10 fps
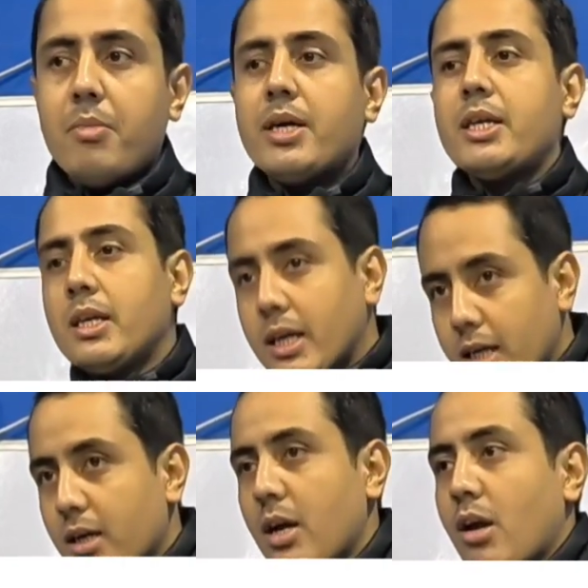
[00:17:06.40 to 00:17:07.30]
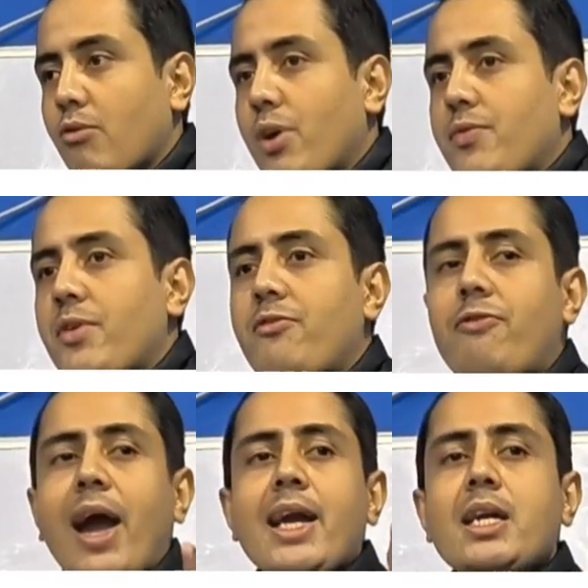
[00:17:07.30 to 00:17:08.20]
But here, when we
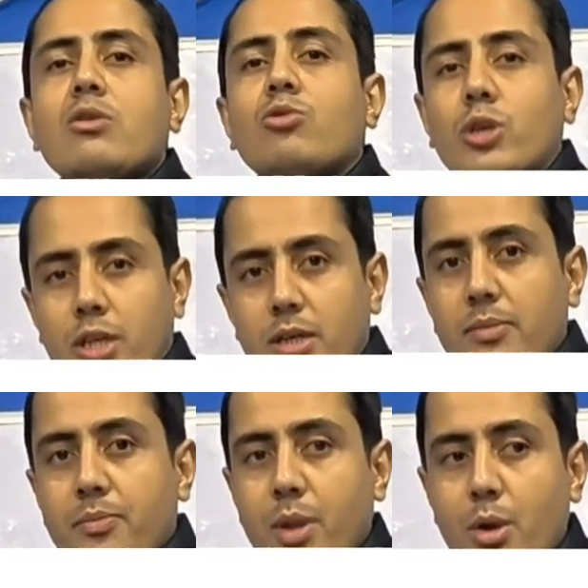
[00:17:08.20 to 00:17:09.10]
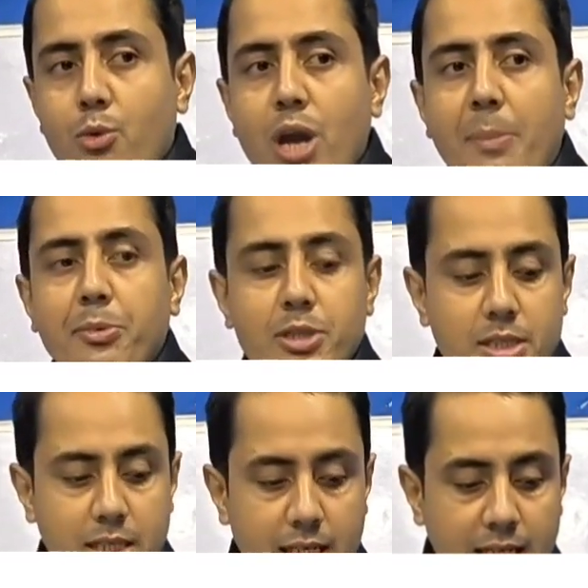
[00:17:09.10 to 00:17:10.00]
find a word, we have to
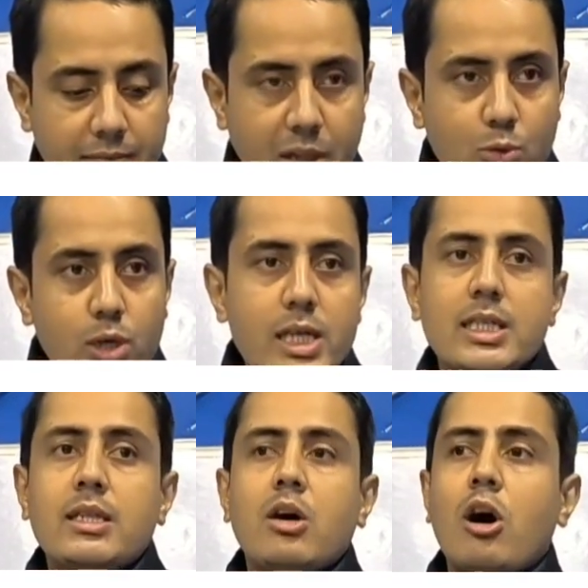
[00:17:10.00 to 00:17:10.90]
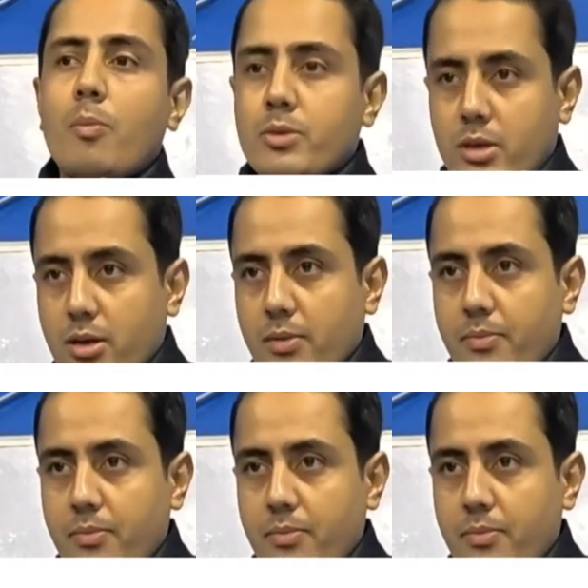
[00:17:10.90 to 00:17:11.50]
see if the word is in the option.